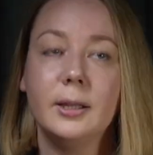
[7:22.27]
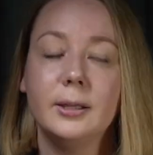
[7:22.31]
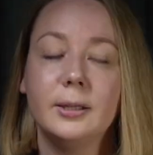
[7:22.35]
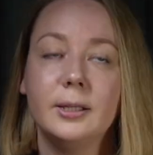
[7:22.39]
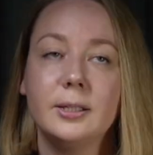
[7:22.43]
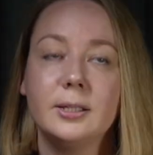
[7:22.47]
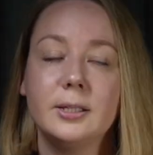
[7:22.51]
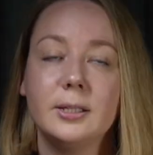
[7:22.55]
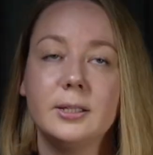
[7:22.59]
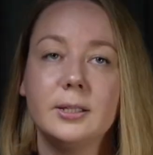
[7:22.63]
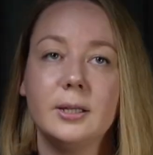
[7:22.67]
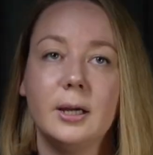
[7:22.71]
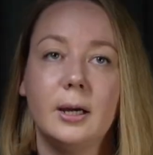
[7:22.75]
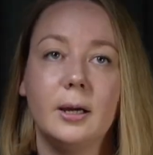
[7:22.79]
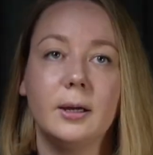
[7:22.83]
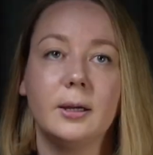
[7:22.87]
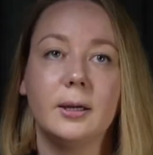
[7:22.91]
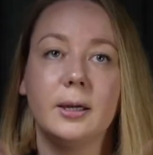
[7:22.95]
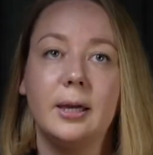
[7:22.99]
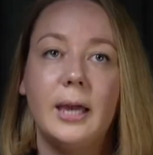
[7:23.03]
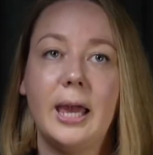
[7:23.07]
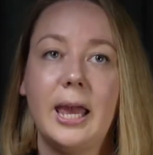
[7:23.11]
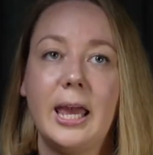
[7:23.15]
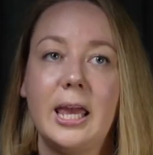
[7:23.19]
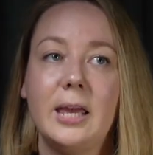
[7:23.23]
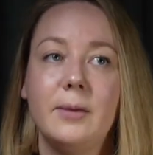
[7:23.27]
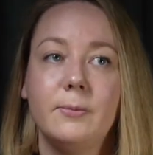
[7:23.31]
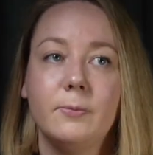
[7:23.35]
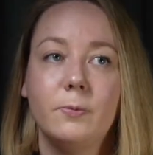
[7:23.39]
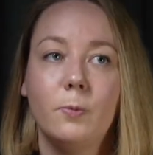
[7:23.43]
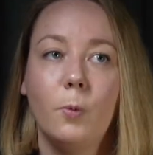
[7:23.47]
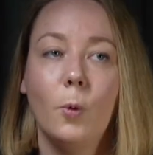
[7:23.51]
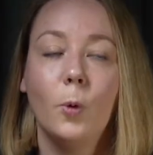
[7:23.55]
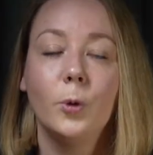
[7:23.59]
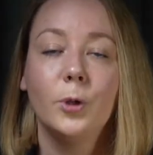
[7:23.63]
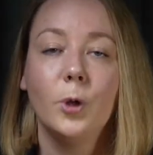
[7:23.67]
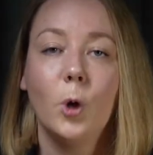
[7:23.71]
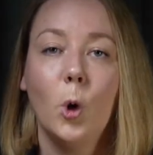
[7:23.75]
This is a game
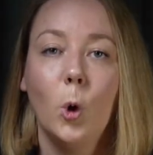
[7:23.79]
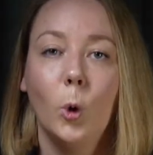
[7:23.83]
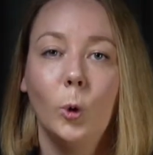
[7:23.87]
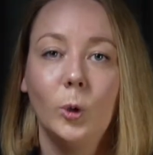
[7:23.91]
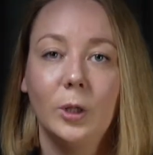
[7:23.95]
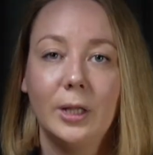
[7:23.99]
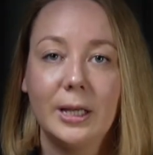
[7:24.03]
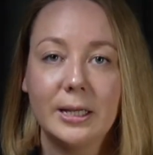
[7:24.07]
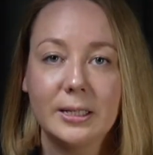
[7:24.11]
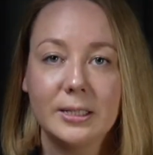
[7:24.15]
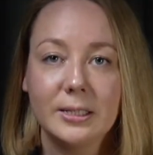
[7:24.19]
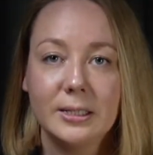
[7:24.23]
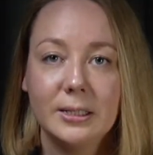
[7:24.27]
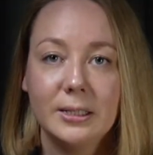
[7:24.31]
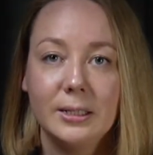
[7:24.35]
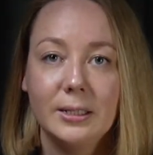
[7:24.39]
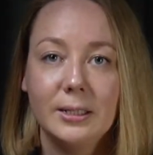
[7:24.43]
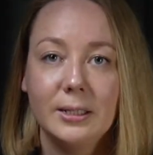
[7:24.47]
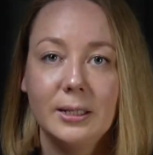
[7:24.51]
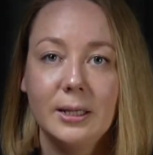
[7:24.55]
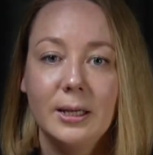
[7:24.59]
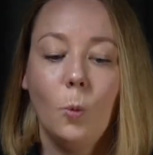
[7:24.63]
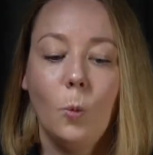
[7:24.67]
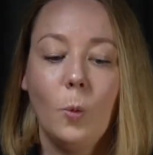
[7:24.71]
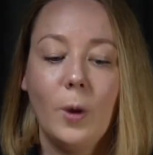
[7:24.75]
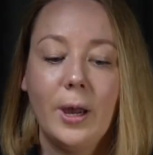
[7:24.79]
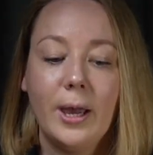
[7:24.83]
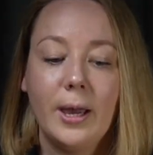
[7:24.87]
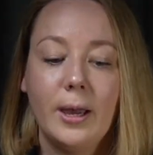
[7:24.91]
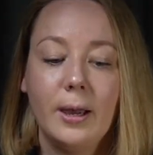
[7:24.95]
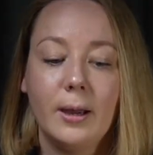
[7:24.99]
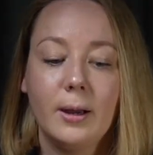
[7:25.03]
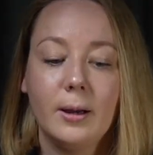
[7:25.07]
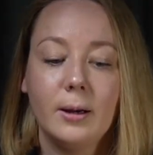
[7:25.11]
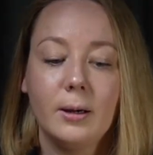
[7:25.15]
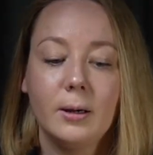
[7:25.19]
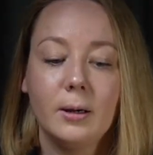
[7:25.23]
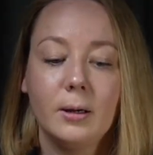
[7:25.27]
for the whole lesson
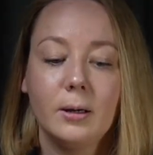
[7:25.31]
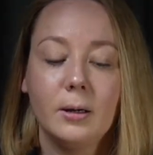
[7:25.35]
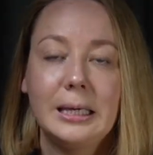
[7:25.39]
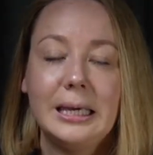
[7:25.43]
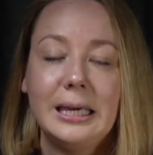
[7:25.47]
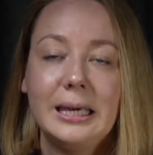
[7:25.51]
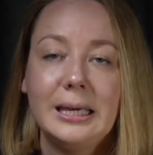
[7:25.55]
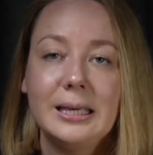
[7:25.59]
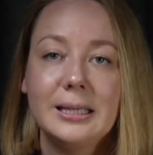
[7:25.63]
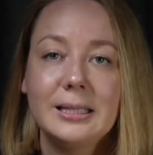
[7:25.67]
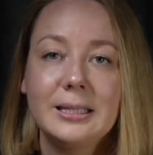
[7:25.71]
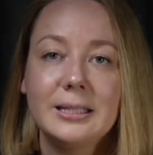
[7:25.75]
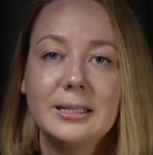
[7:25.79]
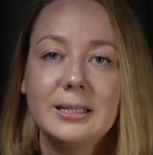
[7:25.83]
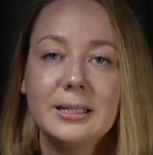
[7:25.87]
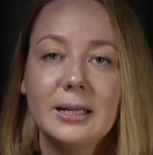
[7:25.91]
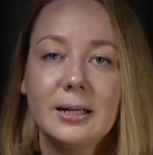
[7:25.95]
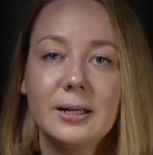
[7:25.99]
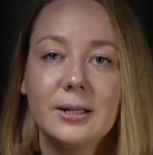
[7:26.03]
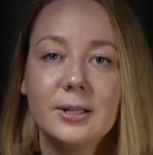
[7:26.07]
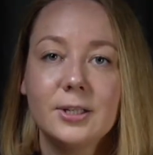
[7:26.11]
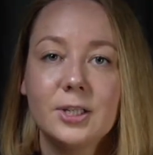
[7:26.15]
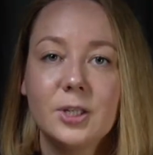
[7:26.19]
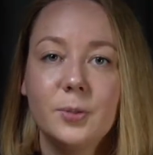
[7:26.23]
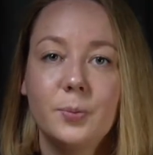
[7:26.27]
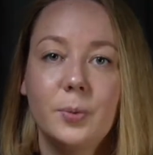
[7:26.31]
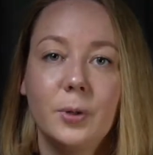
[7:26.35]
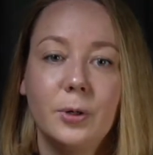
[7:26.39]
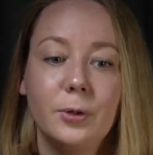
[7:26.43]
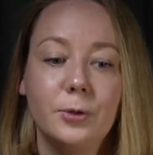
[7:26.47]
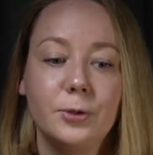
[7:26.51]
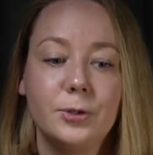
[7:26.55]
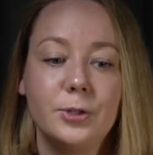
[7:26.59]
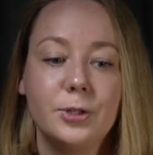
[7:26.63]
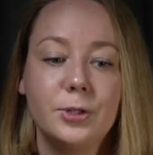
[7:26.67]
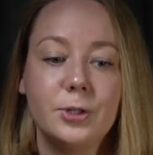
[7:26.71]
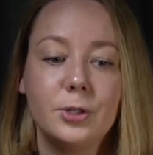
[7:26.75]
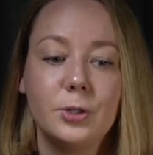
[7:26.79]
where kids are
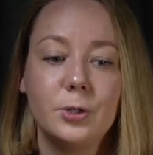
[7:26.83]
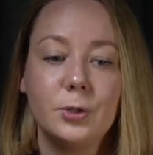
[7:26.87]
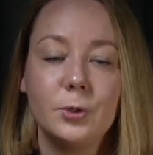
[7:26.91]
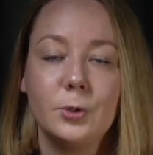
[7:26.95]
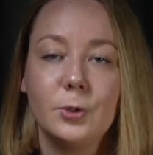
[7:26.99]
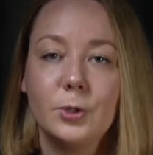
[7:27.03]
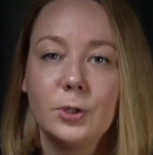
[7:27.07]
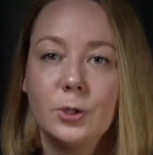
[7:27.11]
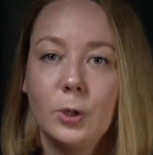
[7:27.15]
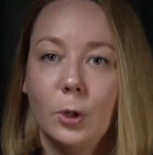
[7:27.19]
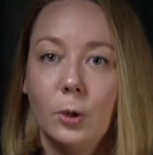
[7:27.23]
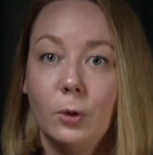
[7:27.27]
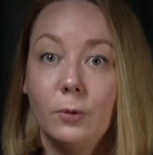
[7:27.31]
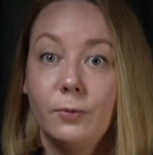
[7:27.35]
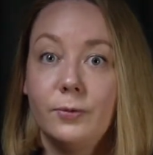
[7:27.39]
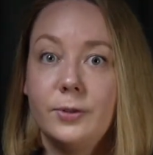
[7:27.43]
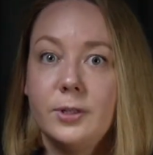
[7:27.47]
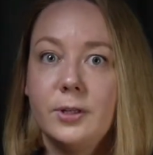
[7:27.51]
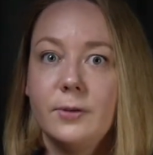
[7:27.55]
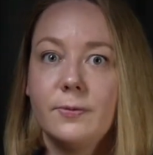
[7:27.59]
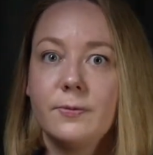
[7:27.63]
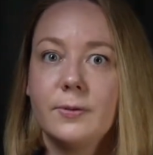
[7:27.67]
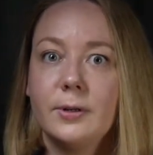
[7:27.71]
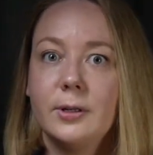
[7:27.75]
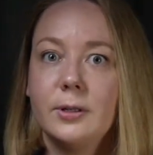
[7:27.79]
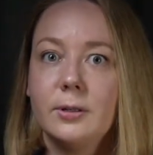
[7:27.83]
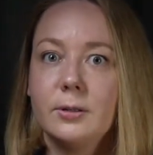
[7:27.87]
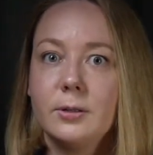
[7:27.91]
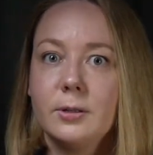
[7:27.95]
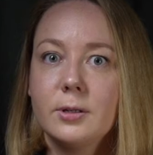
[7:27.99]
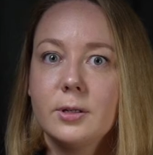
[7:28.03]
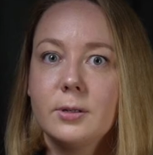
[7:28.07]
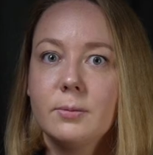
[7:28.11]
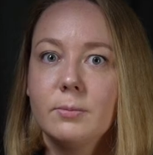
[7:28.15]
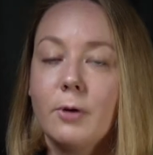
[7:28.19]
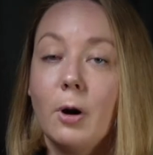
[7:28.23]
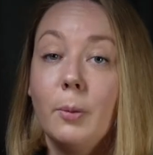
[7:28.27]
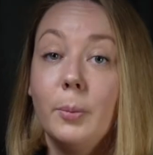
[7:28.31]
supposed to solve
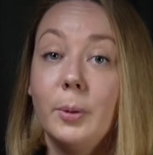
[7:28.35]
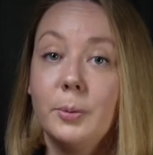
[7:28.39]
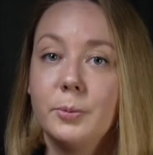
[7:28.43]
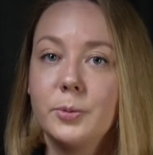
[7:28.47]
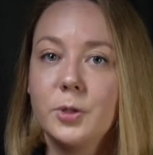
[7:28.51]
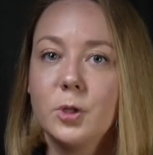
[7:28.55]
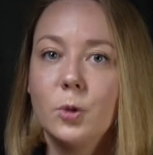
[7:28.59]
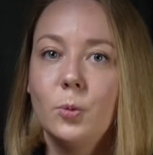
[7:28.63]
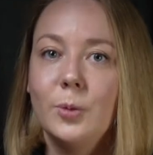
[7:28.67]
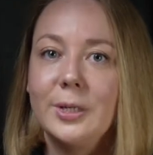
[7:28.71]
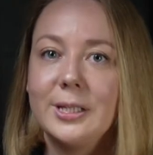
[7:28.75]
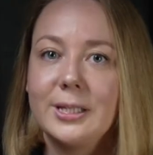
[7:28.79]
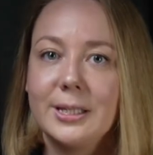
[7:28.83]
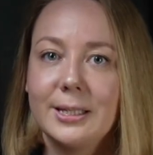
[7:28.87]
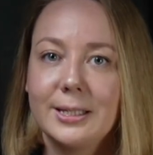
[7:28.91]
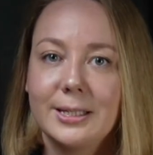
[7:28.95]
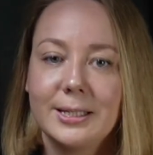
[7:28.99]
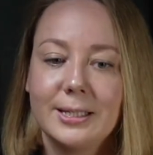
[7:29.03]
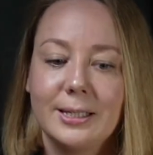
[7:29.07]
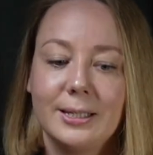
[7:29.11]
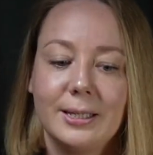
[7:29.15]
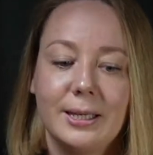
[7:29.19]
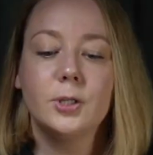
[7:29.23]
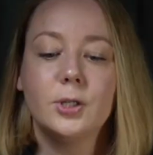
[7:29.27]
different problems, quizzes.